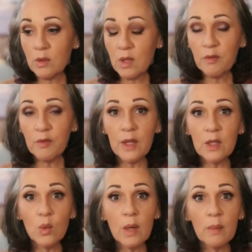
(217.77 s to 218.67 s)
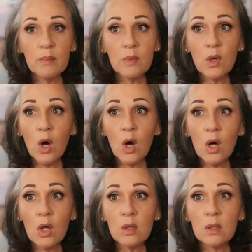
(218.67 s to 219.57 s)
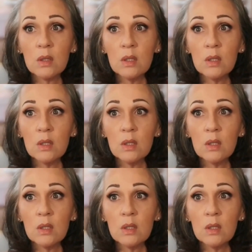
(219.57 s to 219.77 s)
a follow-up call,